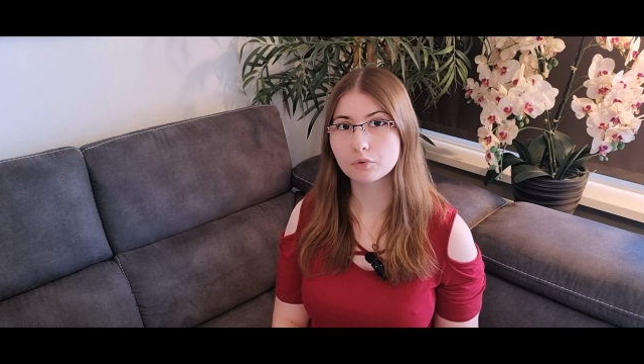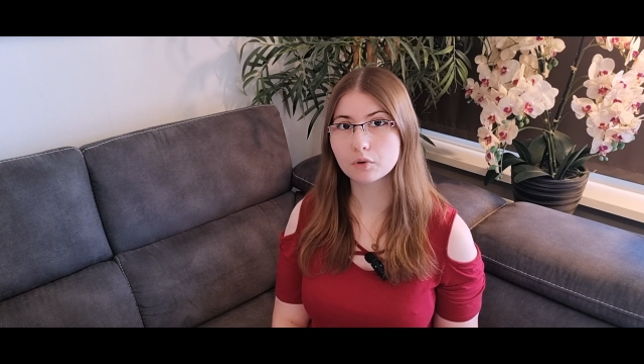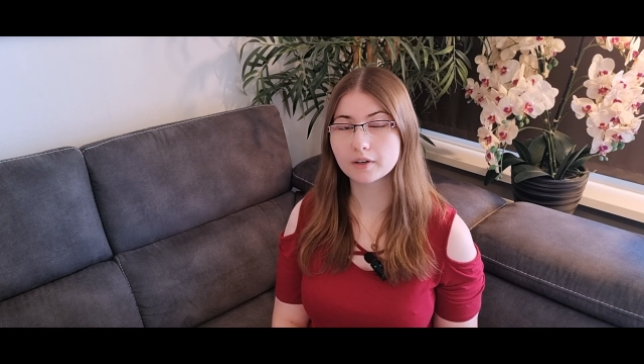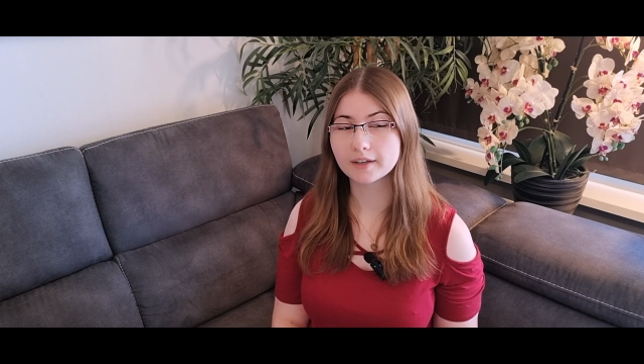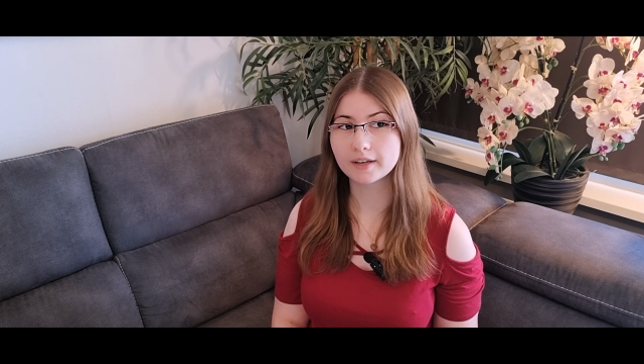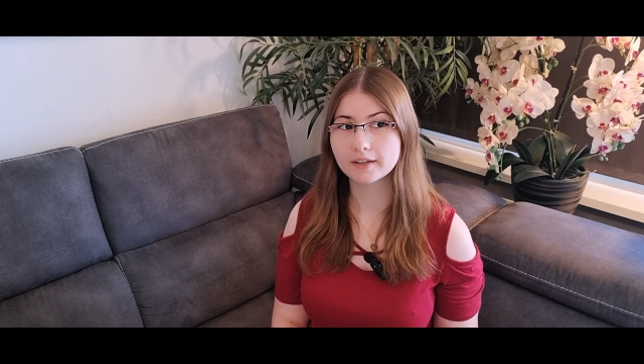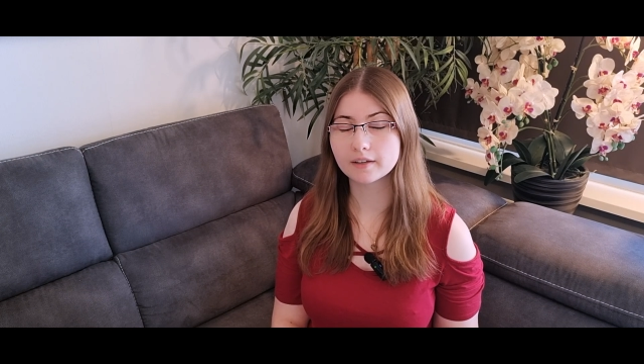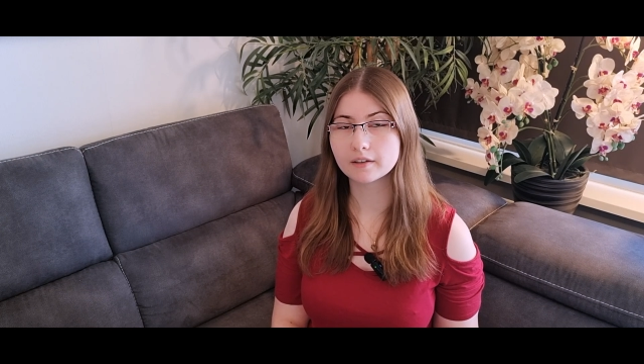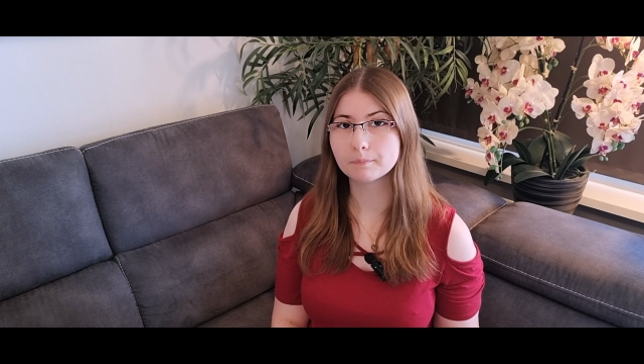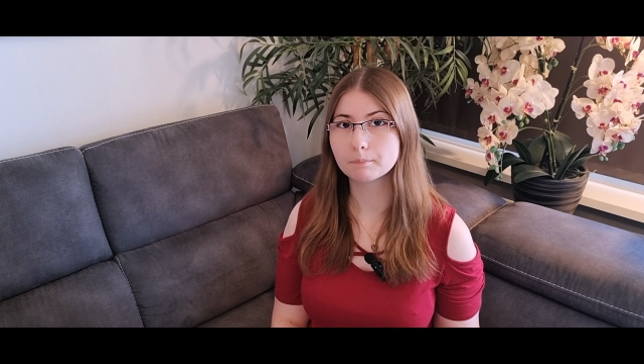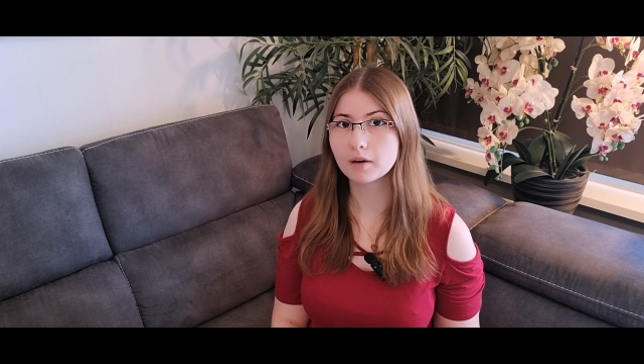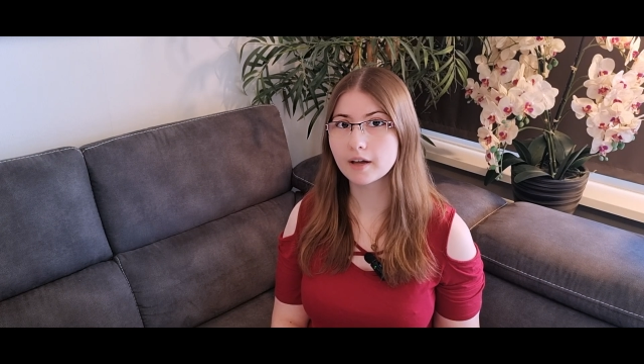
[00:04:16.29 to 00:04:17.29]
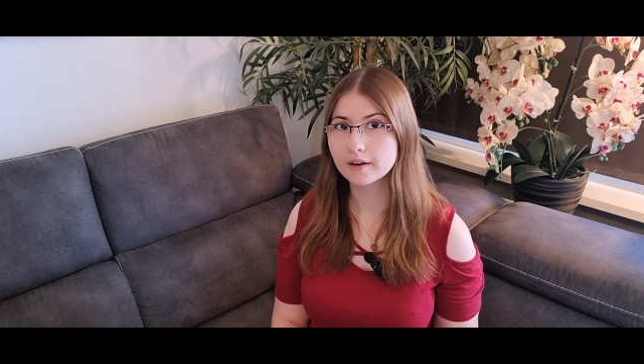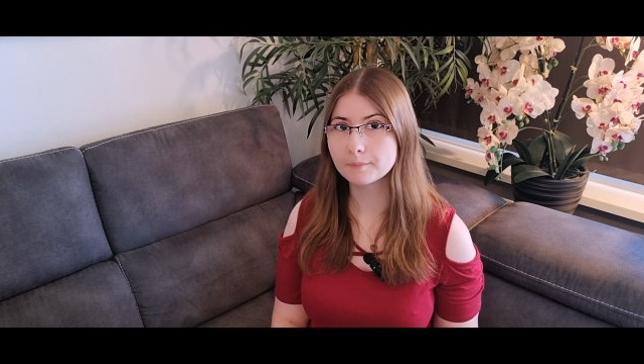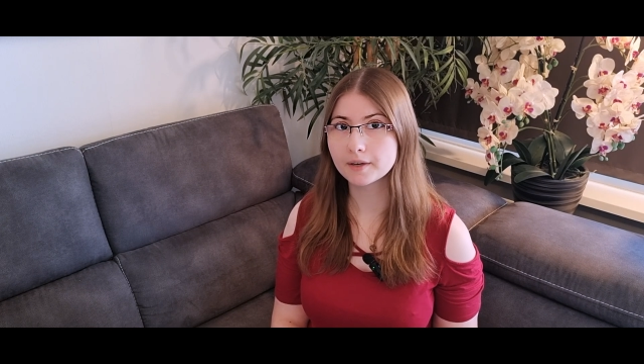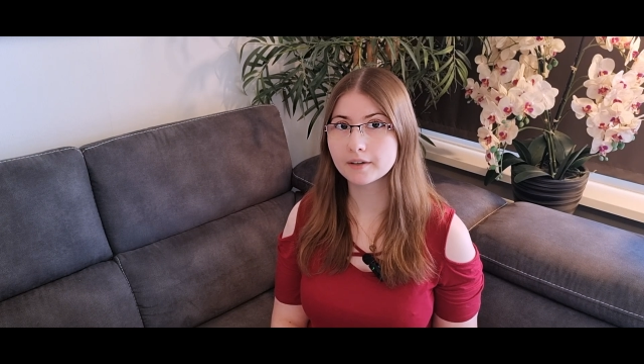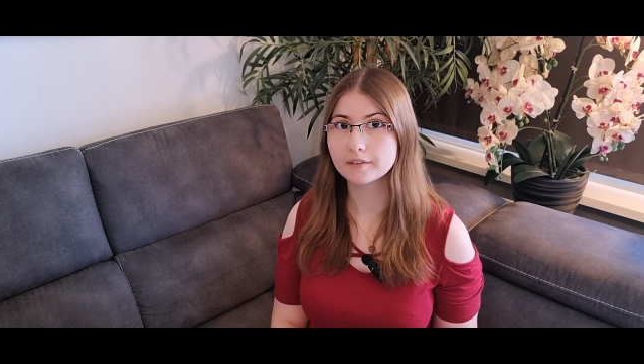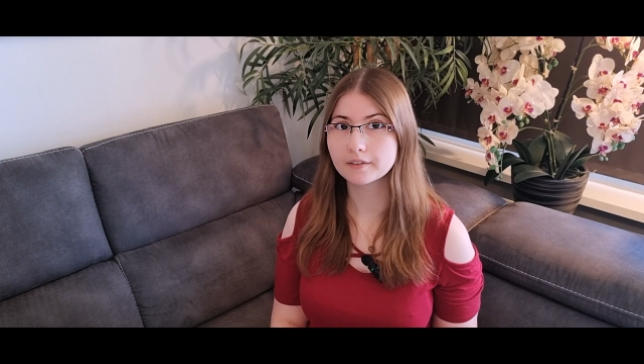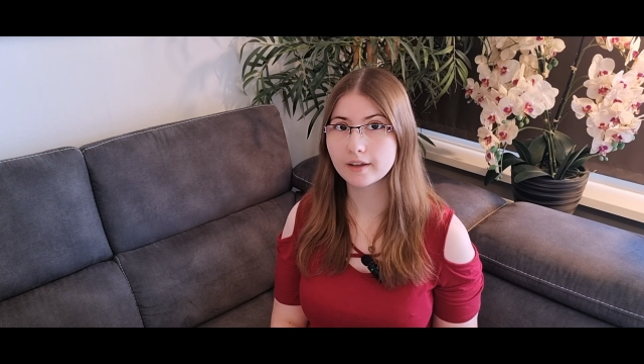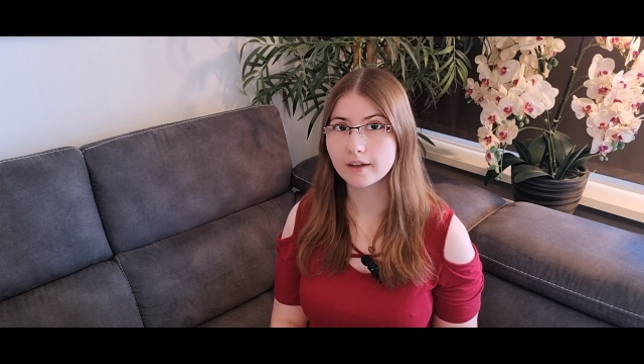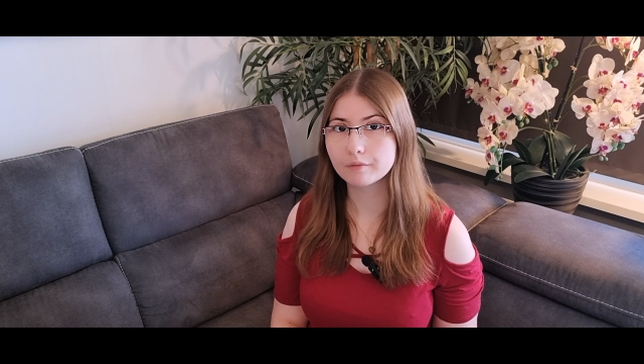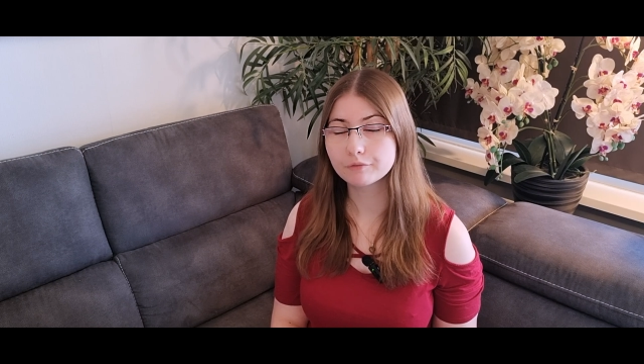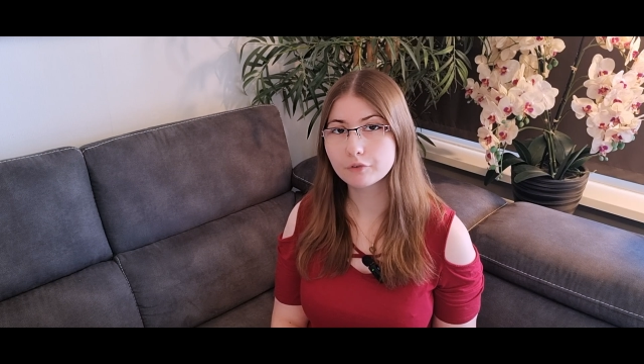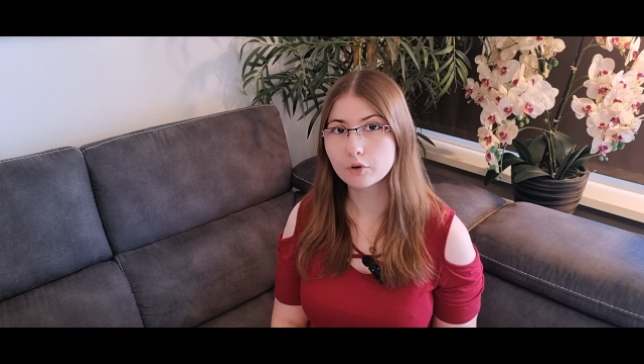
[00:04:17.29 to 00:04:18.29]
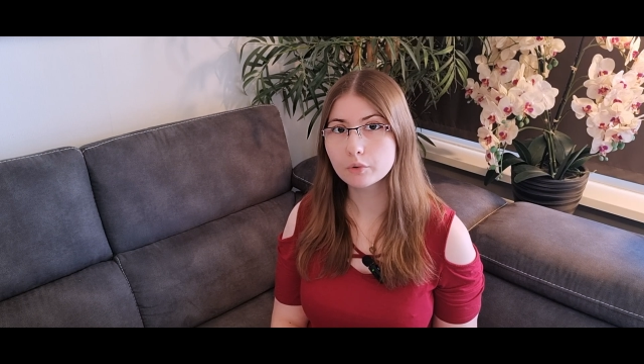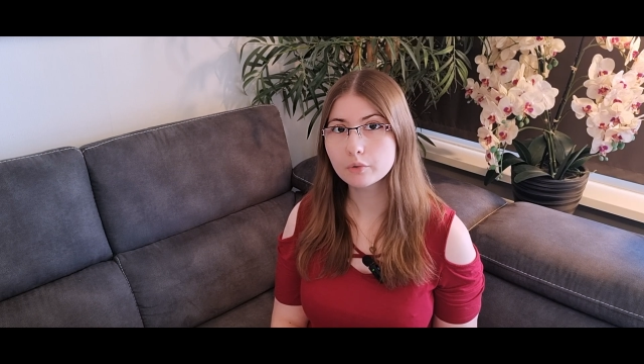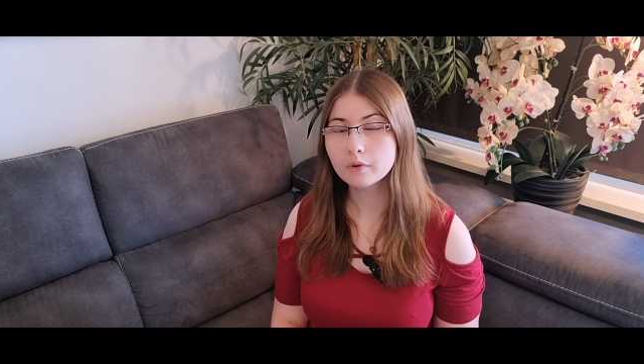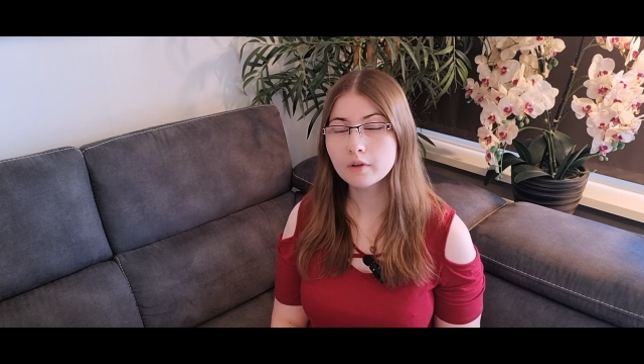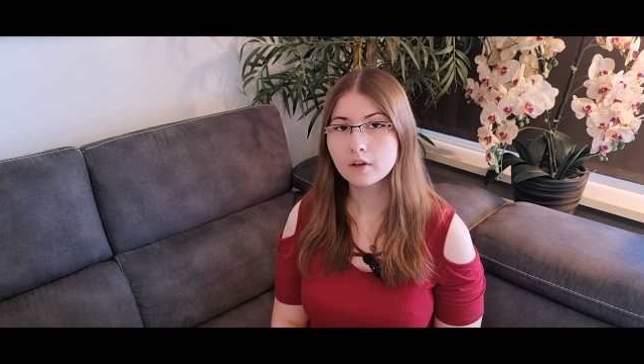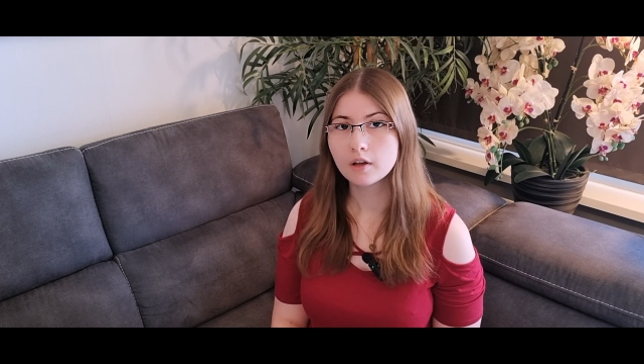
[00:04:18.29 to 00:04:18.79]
for getting a planar magnetic headphone,